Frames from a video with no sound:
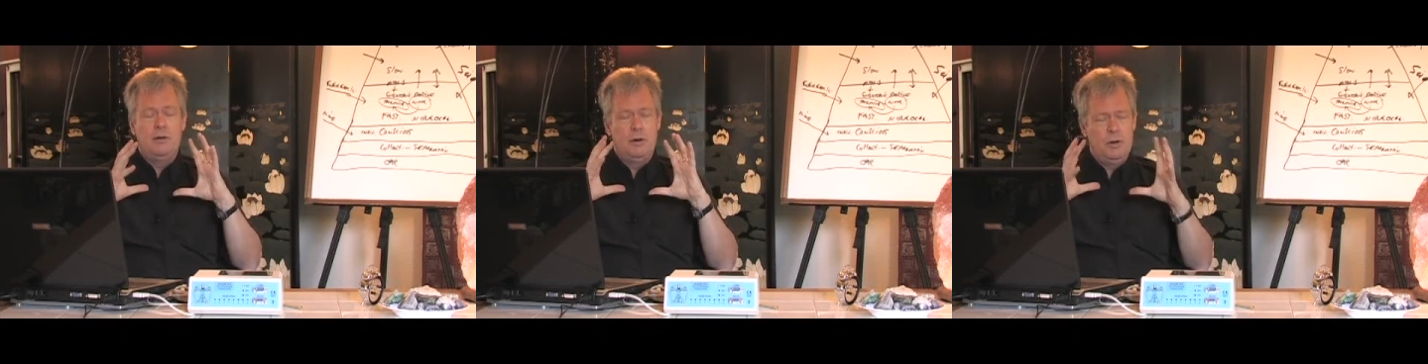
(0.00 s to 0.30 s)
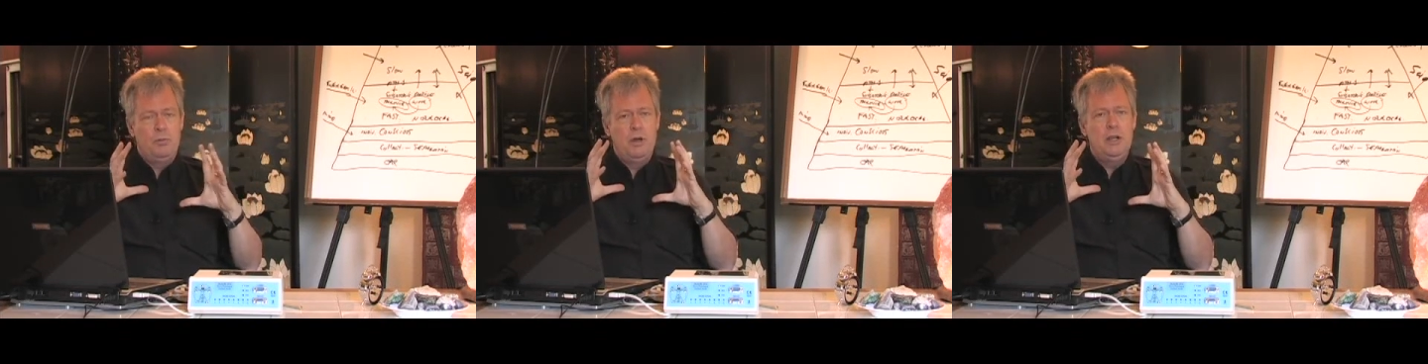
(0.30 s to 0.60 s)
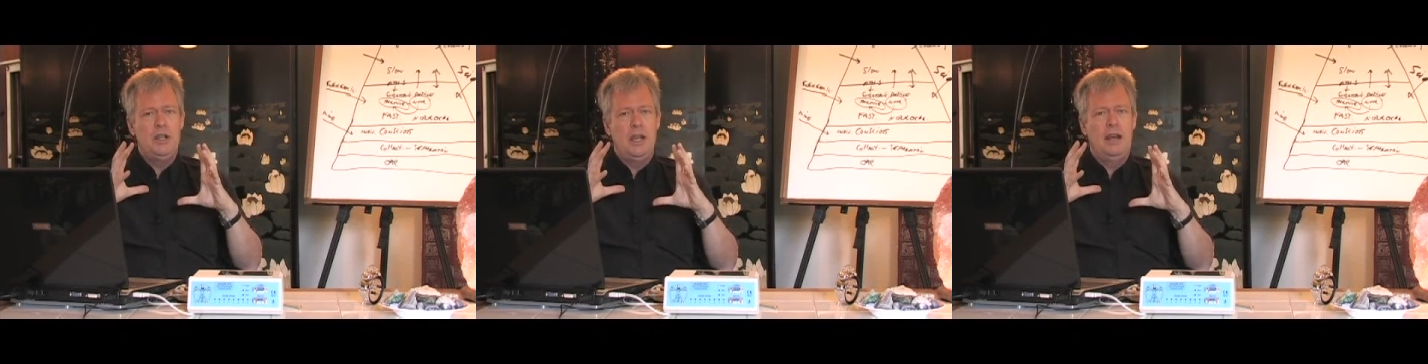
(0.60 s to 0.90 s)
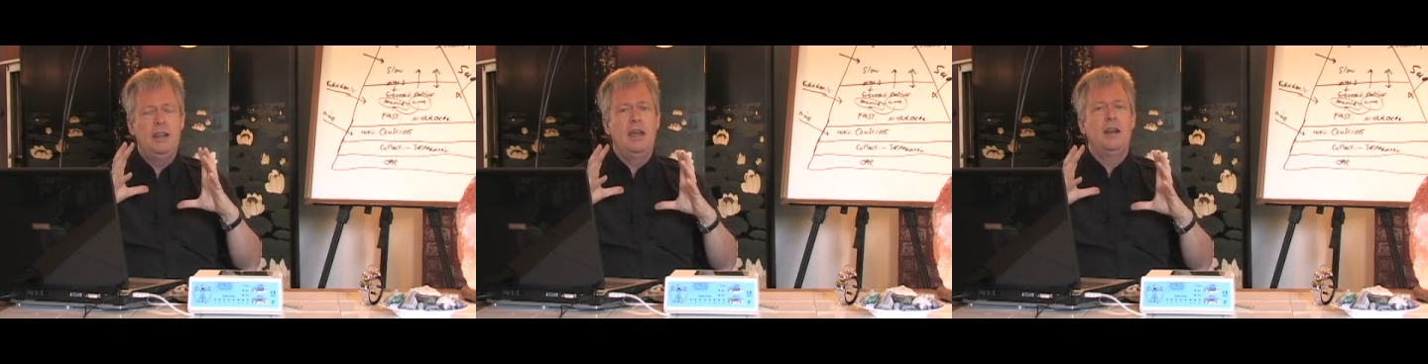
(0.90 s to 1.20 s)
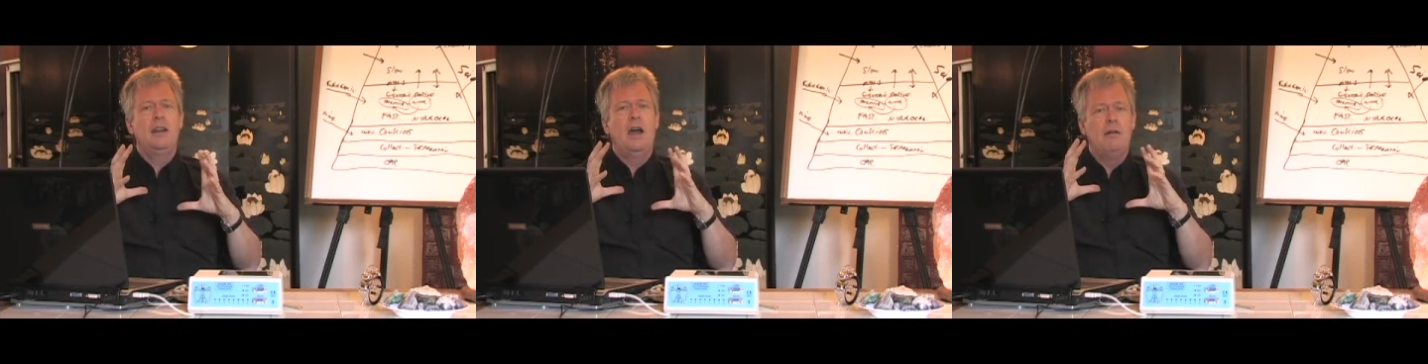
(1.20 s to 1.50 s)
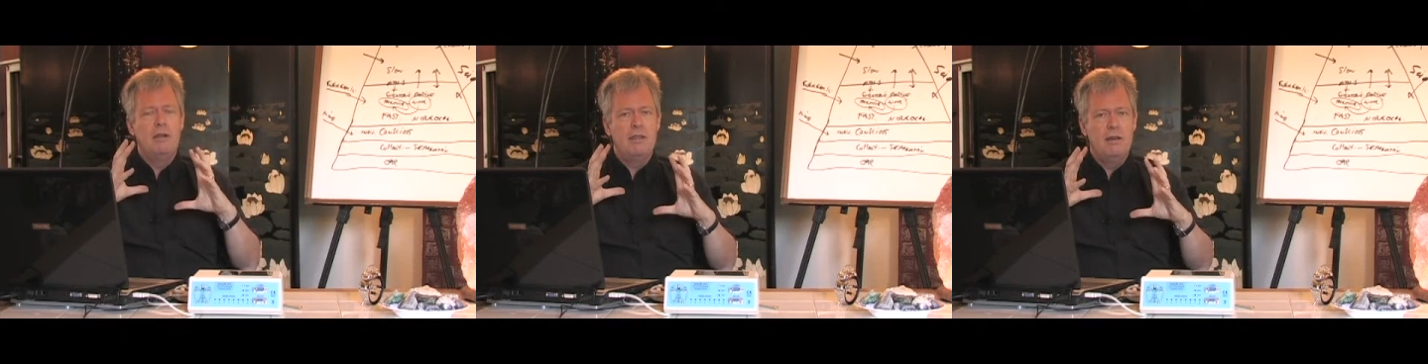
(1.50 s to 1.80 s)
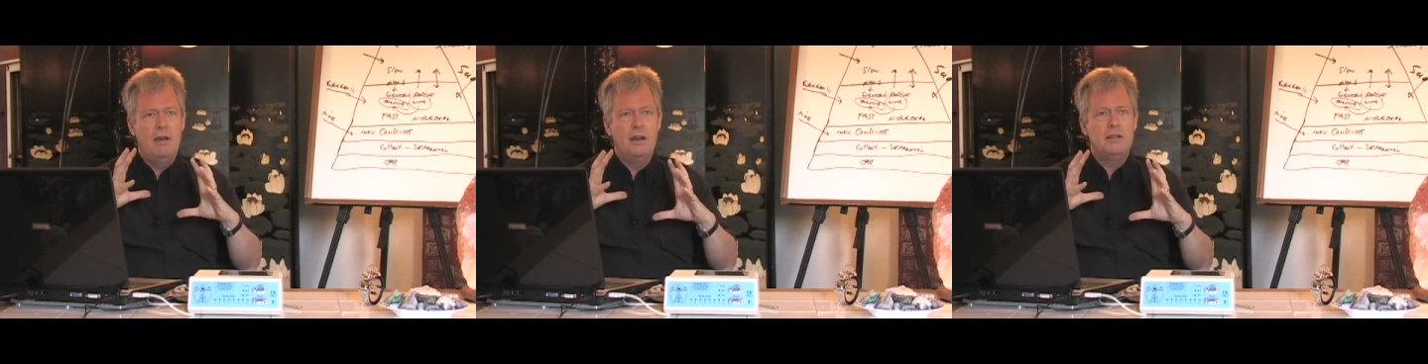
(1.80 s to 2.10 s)
to appreciate that our
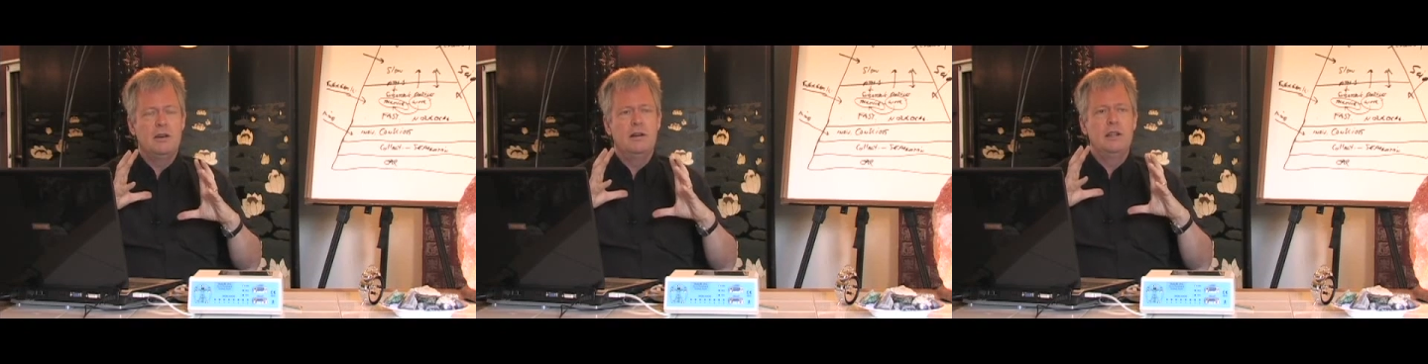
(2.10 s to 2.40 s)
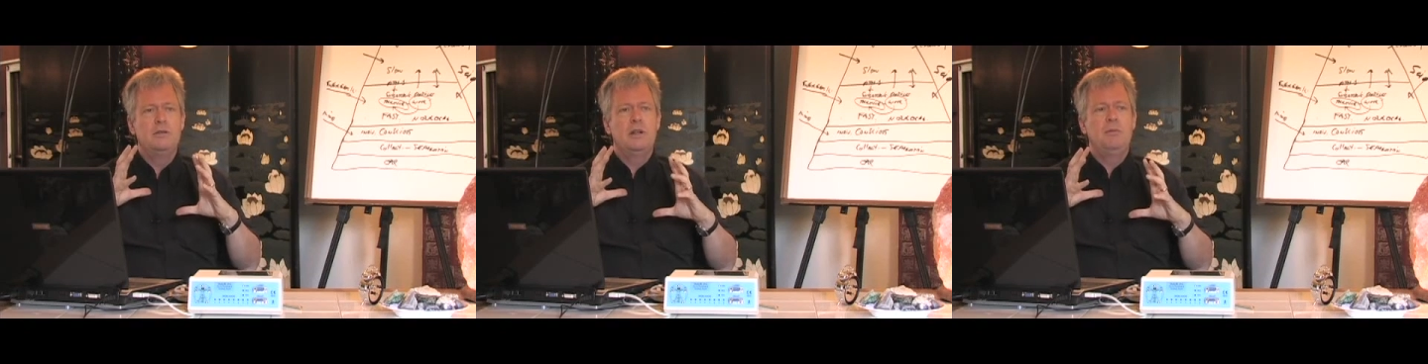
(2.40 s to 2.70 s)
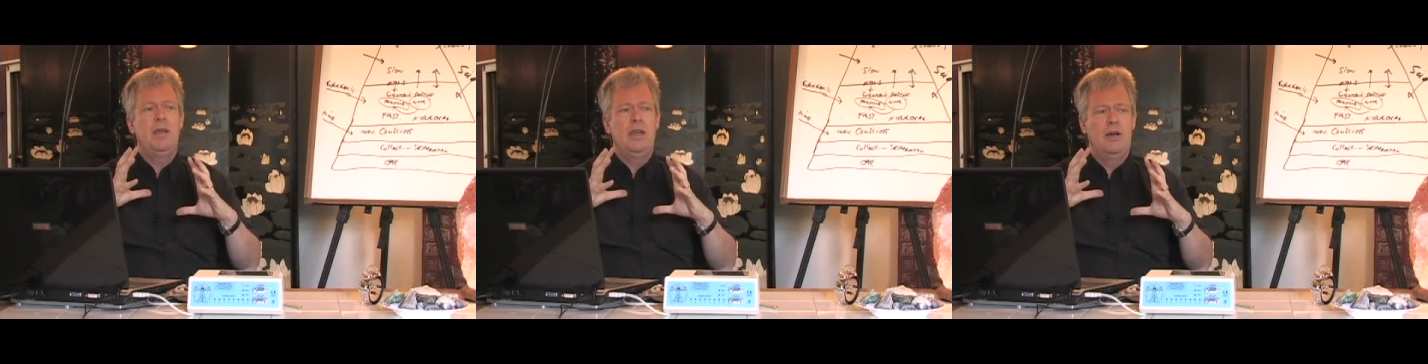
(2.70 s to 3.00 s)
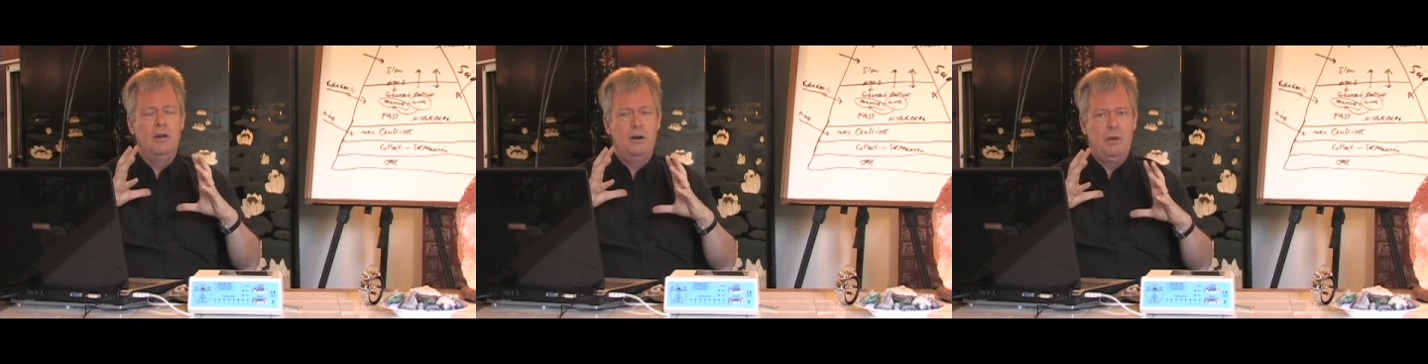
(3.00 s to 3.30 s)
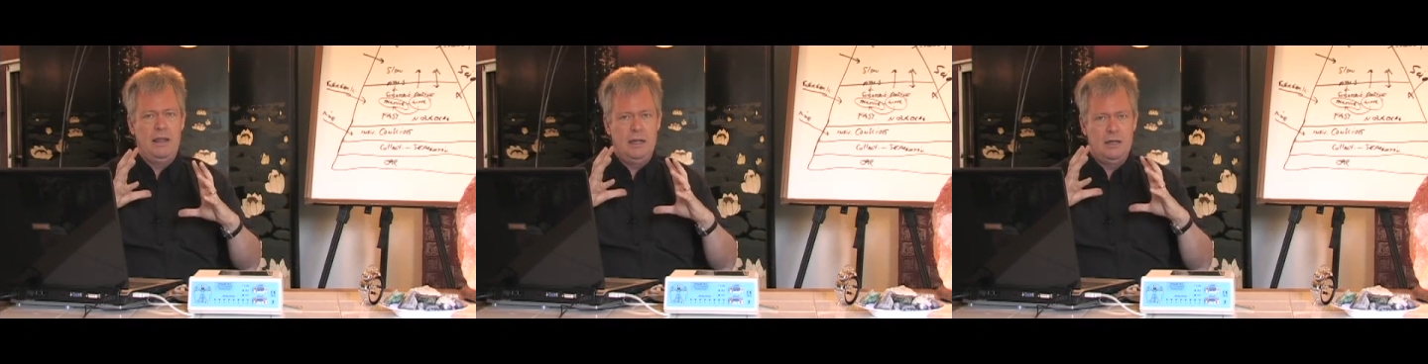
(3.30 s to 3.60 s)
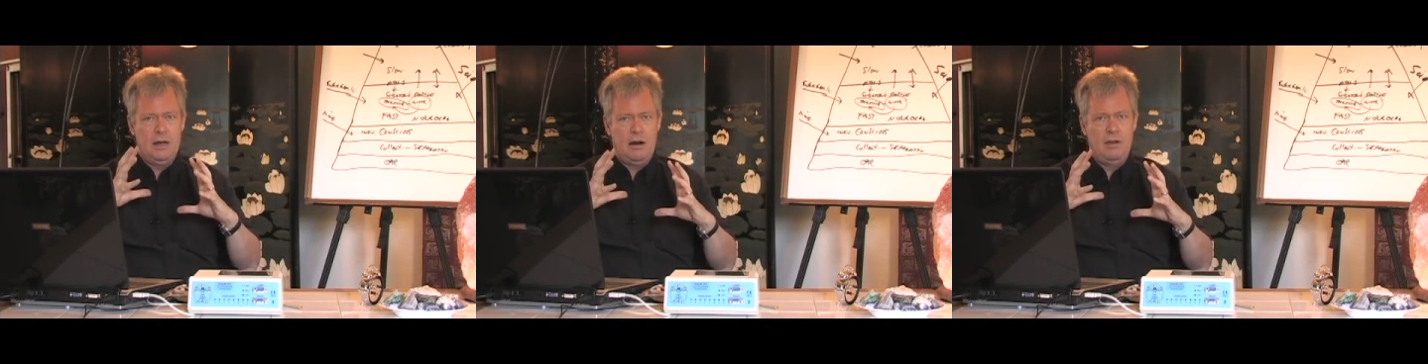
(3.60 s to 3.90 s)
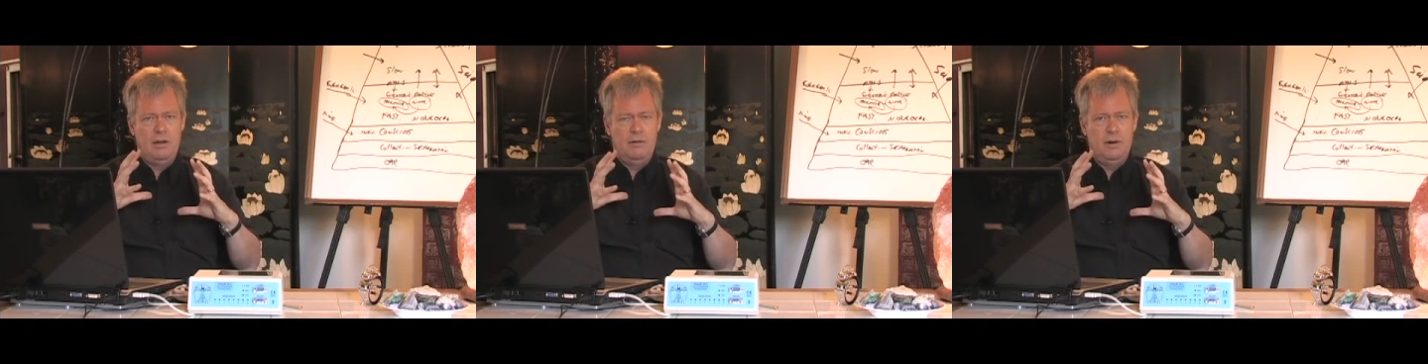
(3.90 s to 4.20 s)
thoughts are literally being heard by the entire
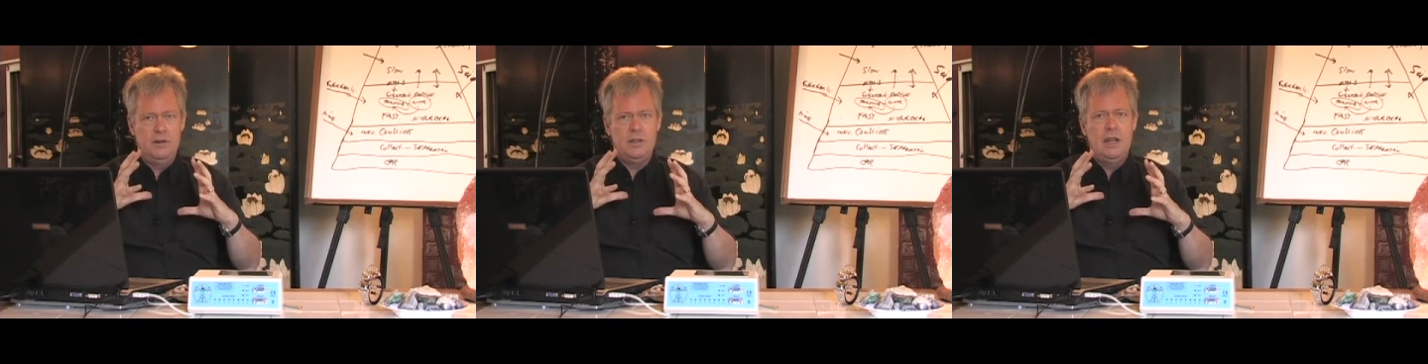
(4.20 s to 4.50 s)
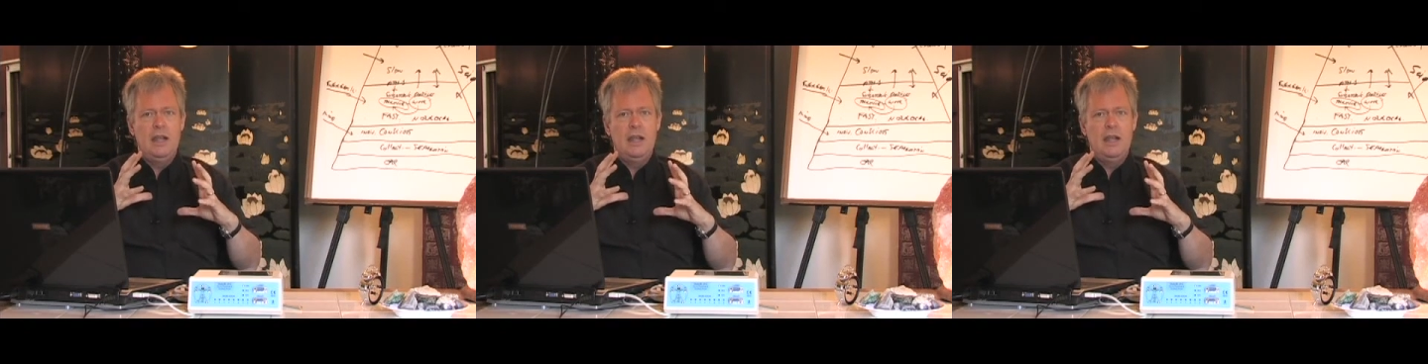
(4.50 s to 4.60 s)
universe,